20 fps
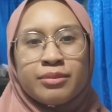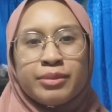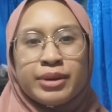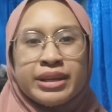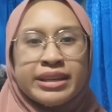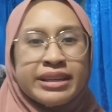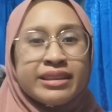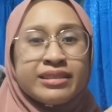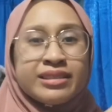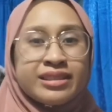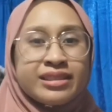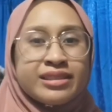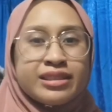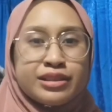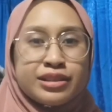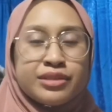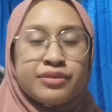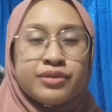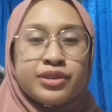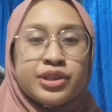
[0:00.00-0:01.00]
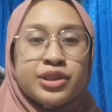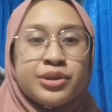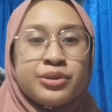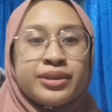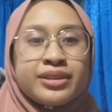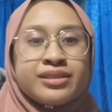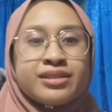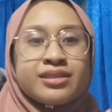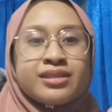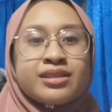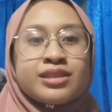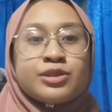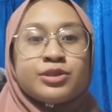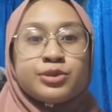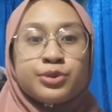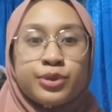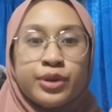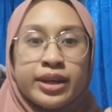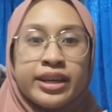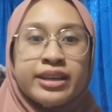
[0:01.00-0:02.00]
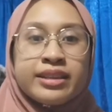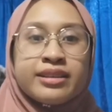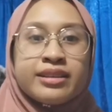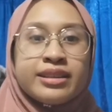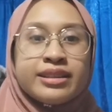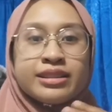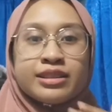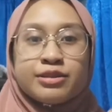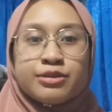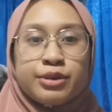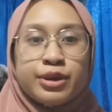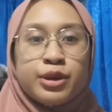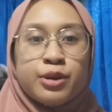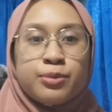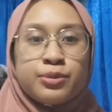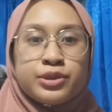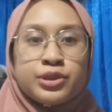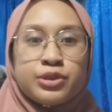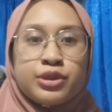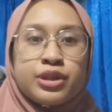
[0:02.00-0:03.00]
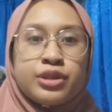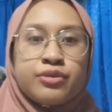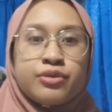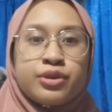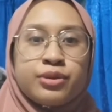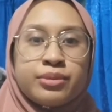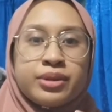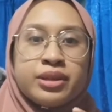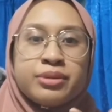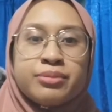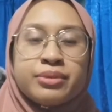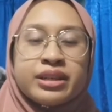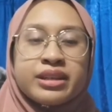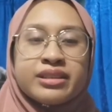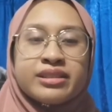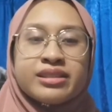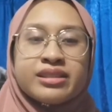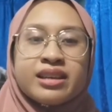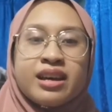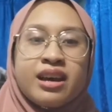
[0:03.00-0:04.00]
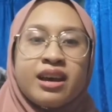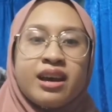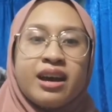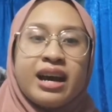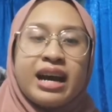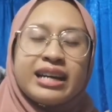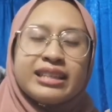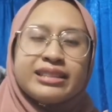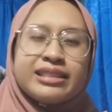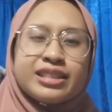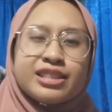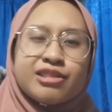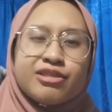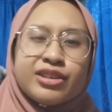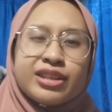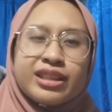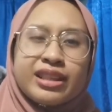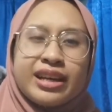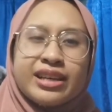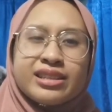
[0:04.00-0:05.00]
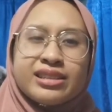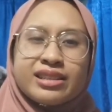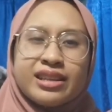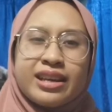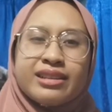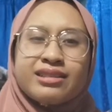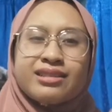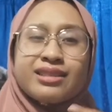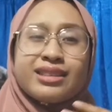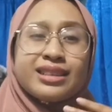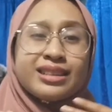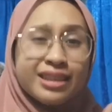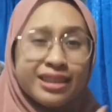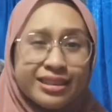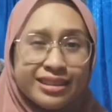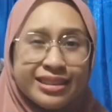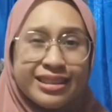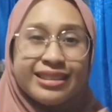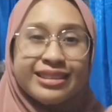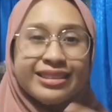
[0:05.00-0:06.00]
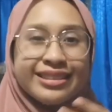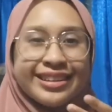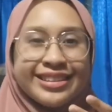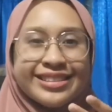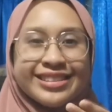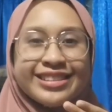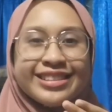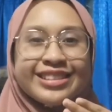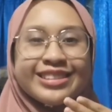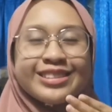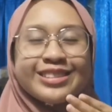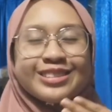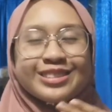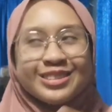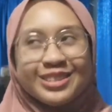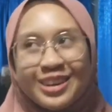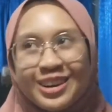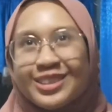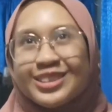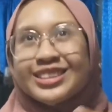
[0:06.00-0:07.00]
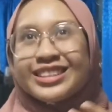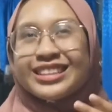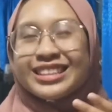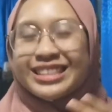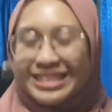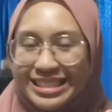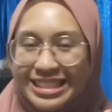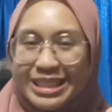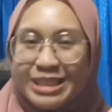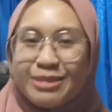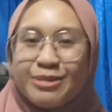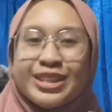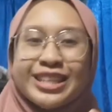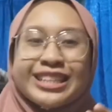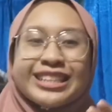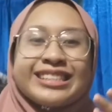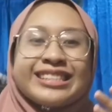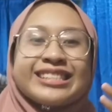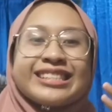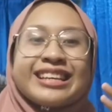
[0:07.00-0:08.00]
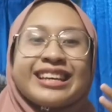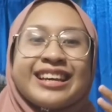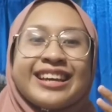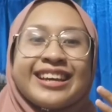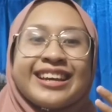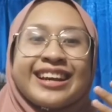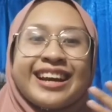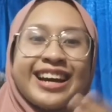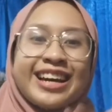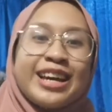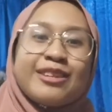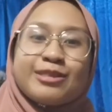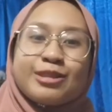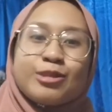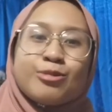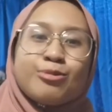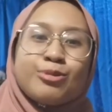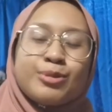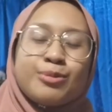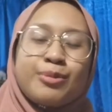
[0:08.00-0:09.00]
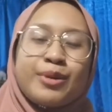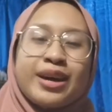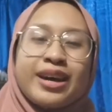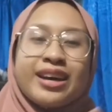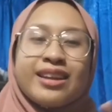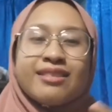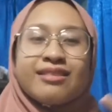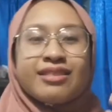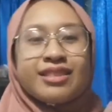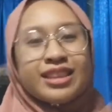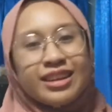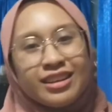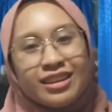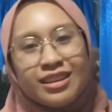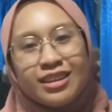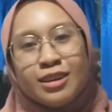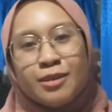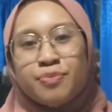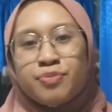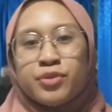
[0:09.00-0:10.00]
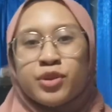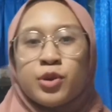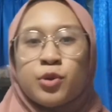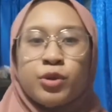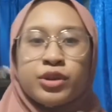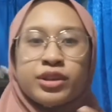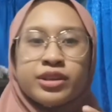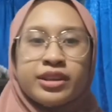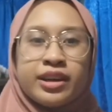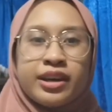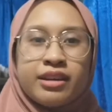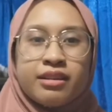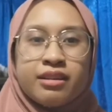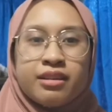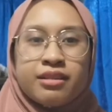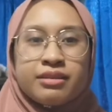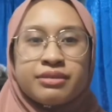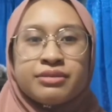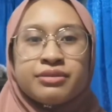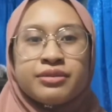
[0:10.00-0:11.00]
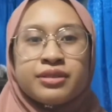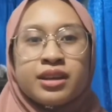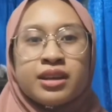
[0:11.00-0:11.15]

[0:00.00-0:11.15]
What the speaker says: making this teaching video is a great opportunity for me, because I just realized that conducting a lesson is not easy, because I have to prepare and think what kind of